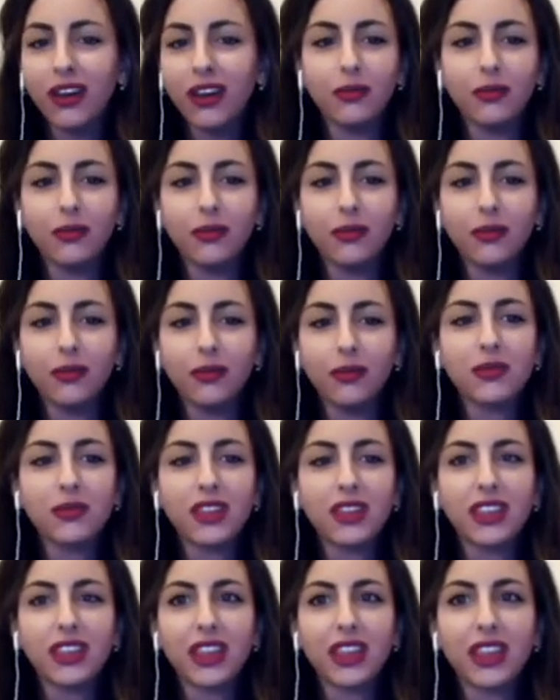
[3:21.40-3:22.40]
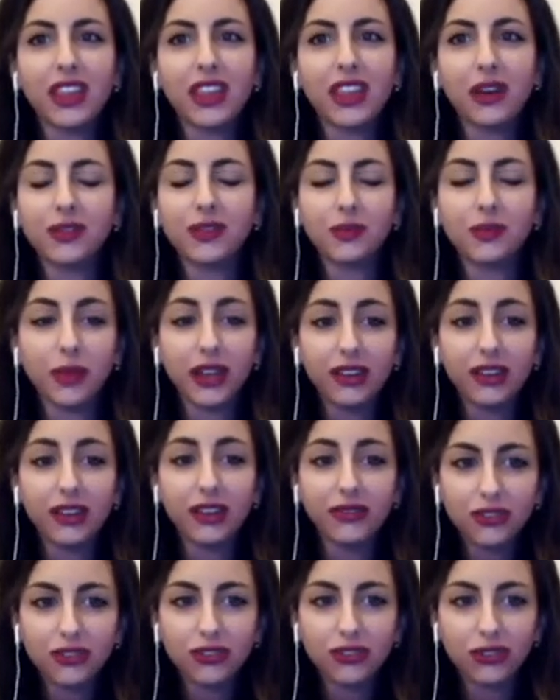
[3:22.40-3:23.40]
something that was
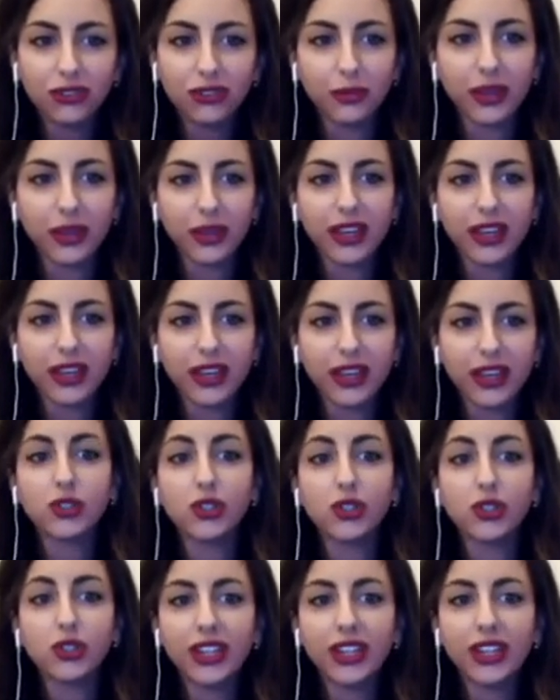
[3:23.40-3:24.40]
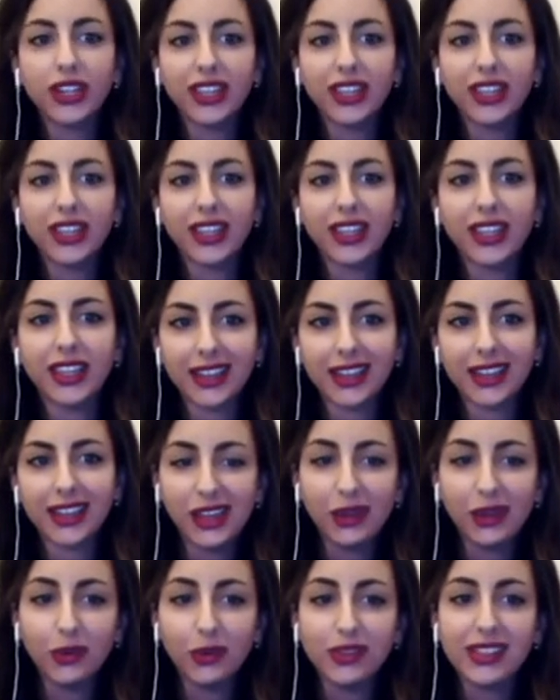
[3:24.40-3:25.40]
beneficial, because during that time, he
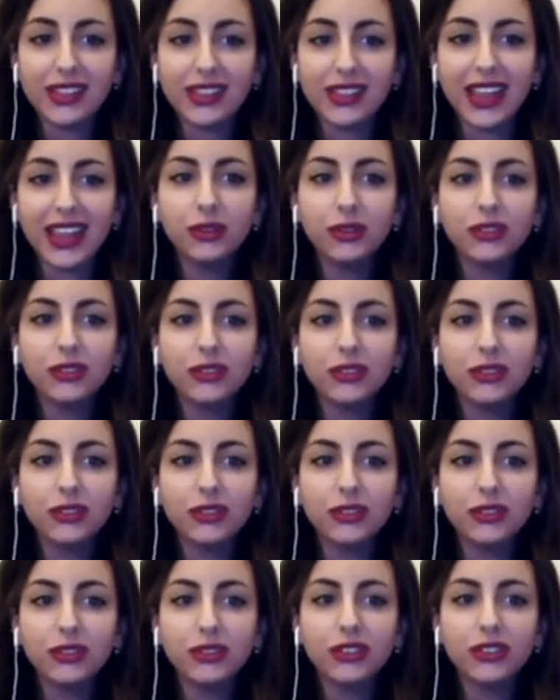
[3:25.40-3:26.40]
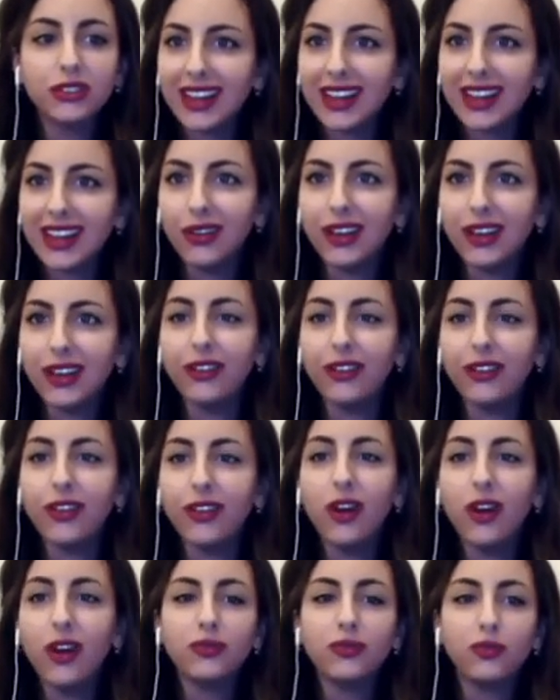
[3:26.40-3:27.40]
was able to sit down and
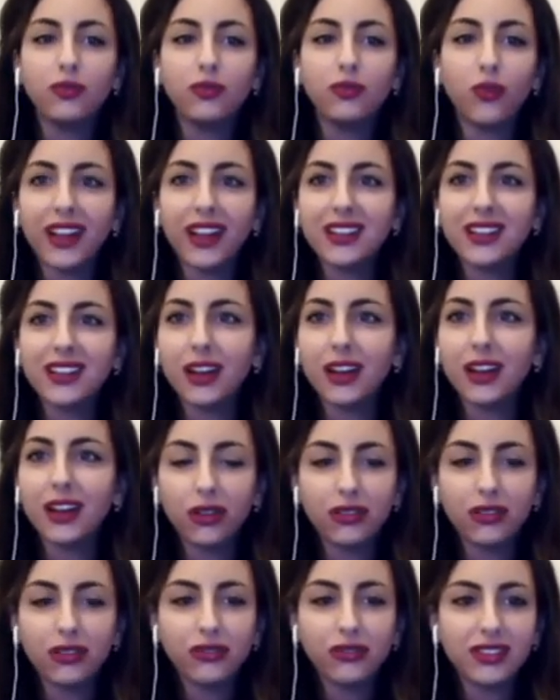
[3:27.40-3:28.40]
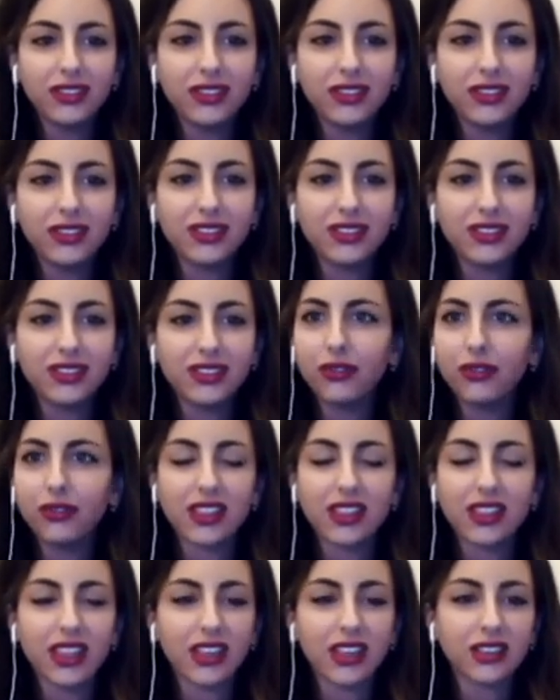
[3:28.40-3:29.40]
write down all of his discoveries and
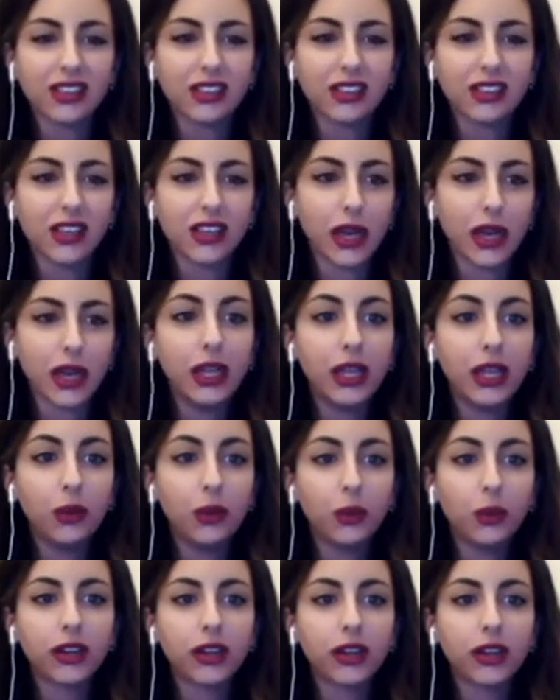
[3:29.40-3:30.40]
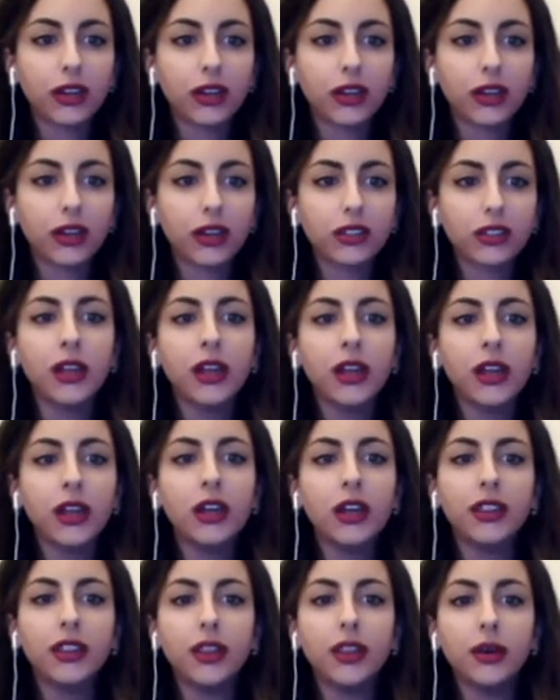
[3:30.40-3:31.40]
things like that. And he worked on
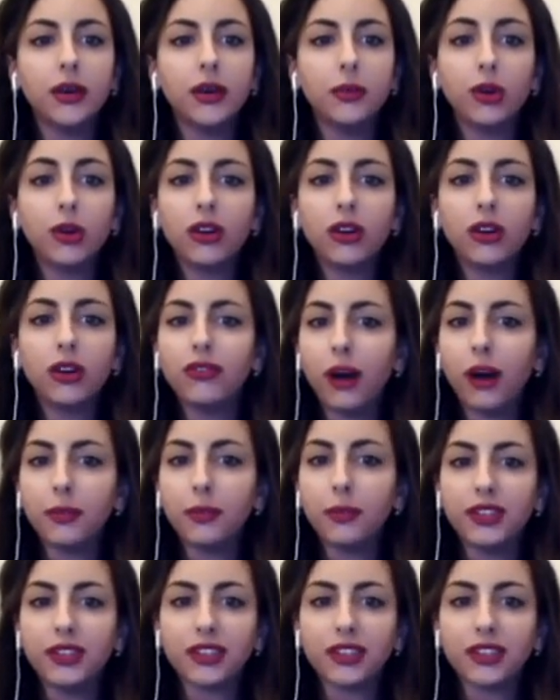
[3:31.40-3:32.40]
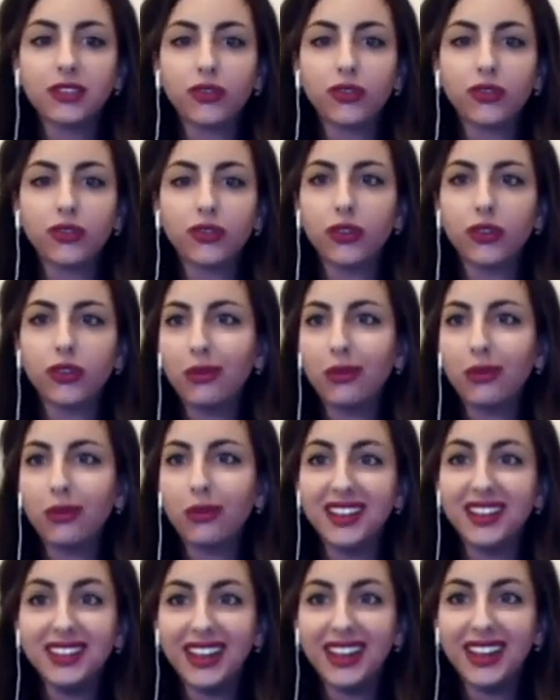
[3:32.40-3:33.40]
the book of optics for about a
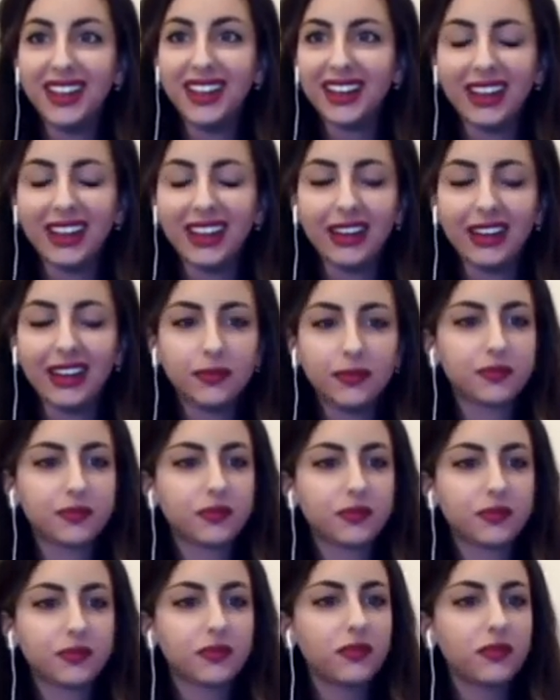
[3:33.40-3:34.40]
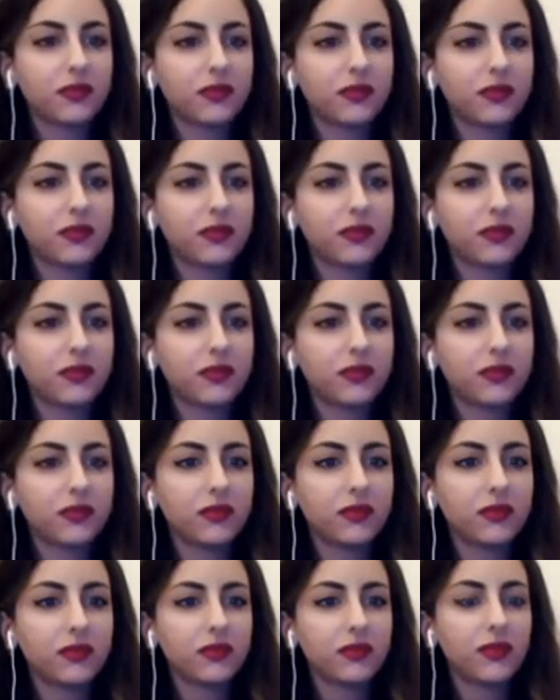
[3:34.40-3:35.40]
decade during this
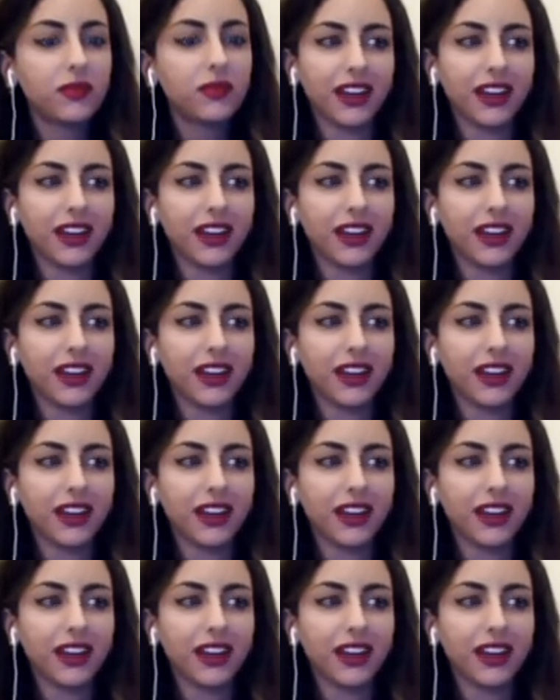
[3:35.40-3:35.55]
time.